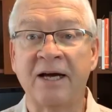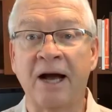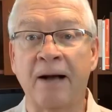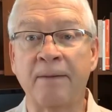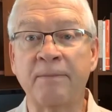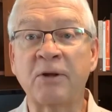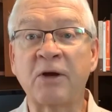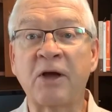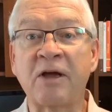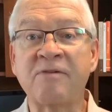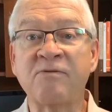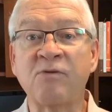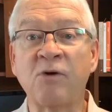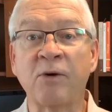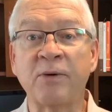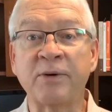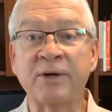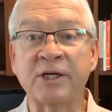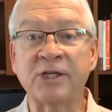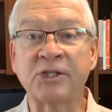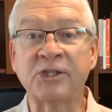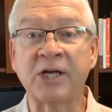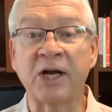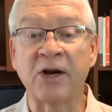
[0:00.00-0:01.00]
I'm looking forward
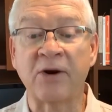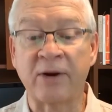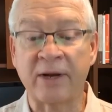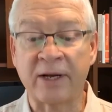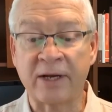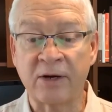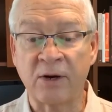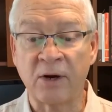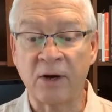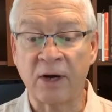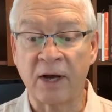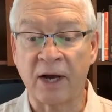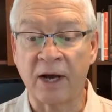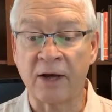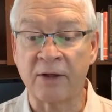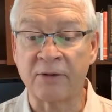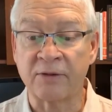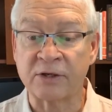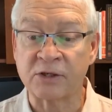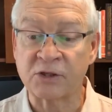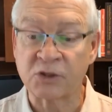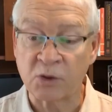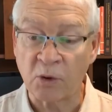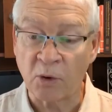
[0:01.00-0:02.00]
to sharing
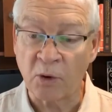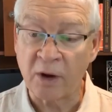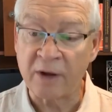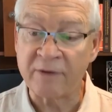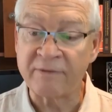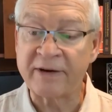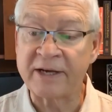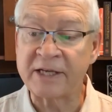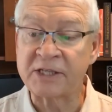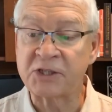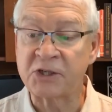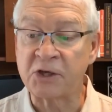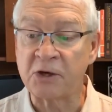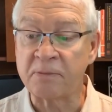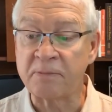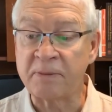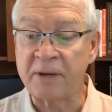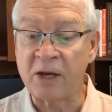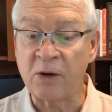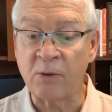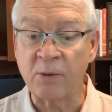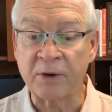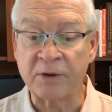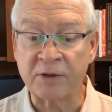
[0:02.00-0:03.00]
the story of
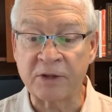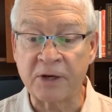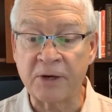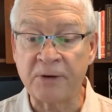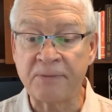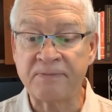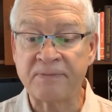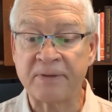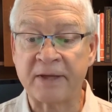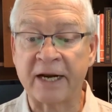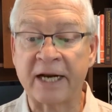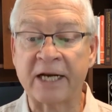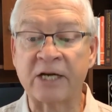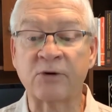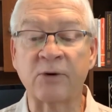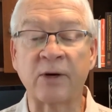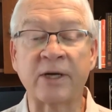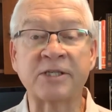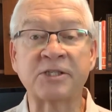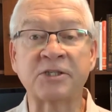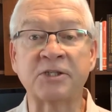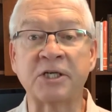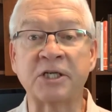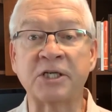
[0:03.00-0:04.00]
ACOP with you, and I
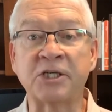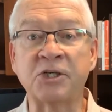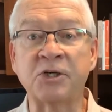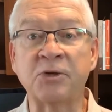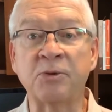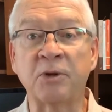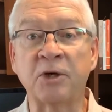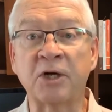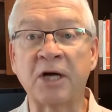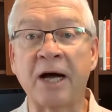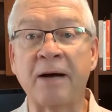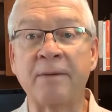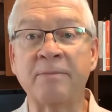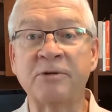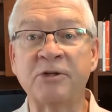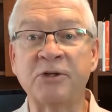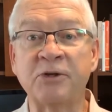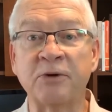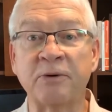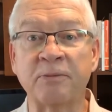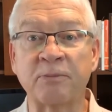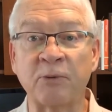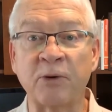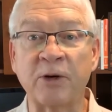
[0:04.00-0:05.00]
trust that you will come
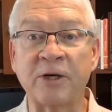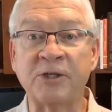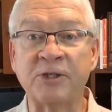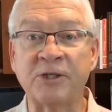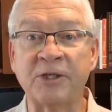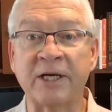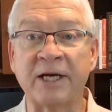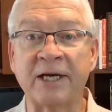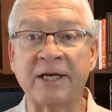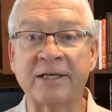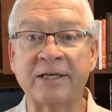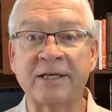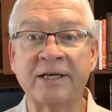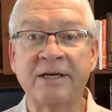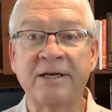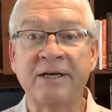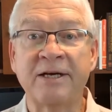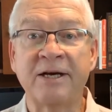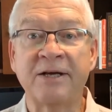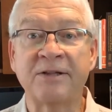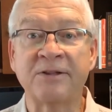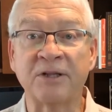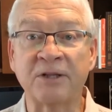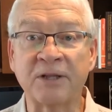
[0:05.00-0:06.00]
to appreciate
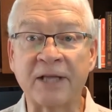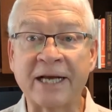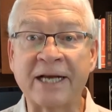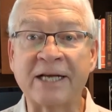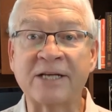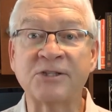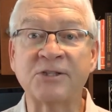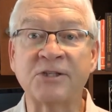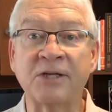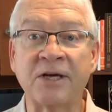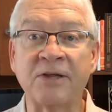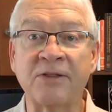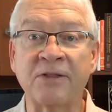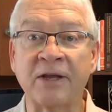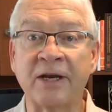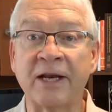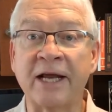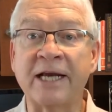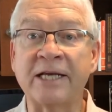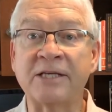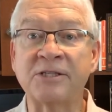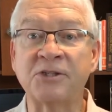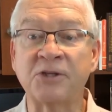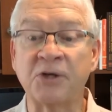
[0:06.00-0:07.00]
the legacy that
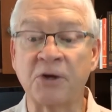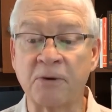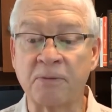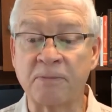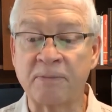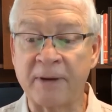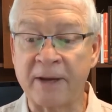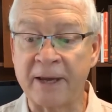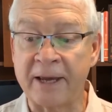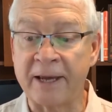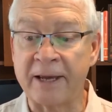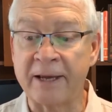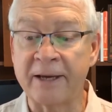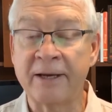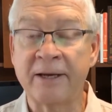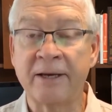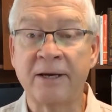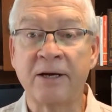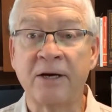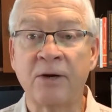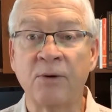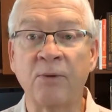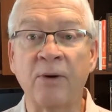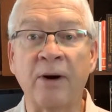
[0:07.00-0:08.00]
ACOP
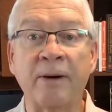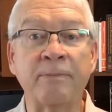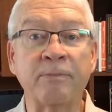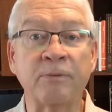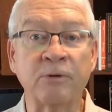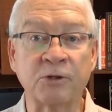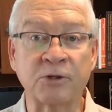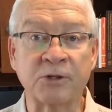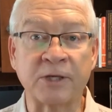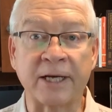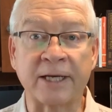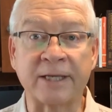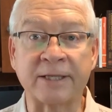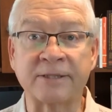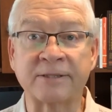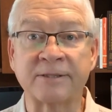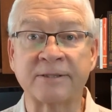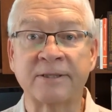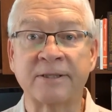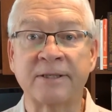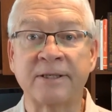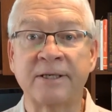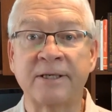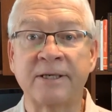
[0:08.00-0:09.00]
represents.
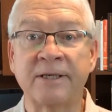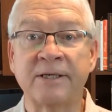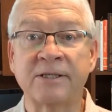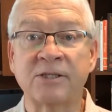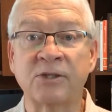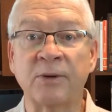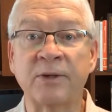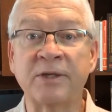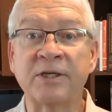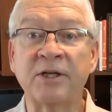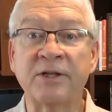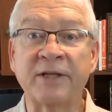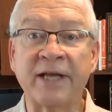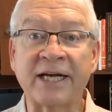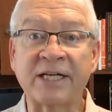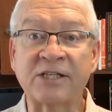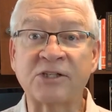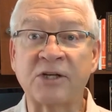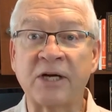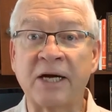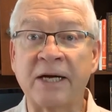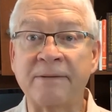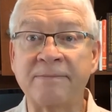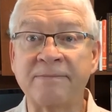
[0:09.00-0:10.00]
So until next
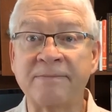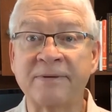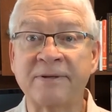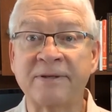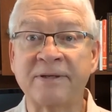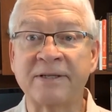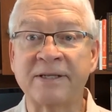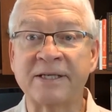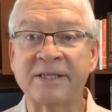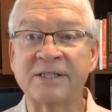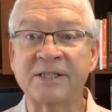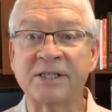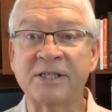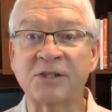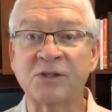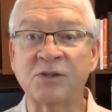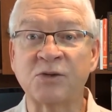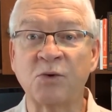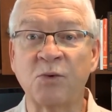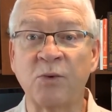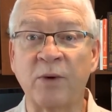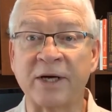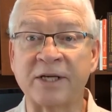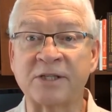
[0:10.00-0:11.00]
time, this
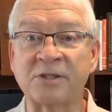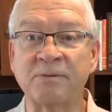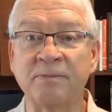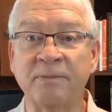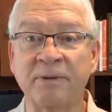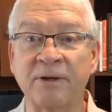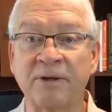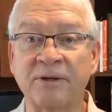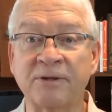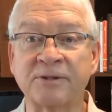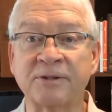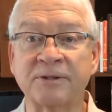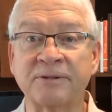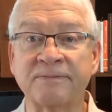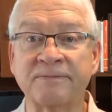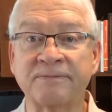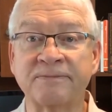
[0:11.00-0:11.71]
is Wes Mills.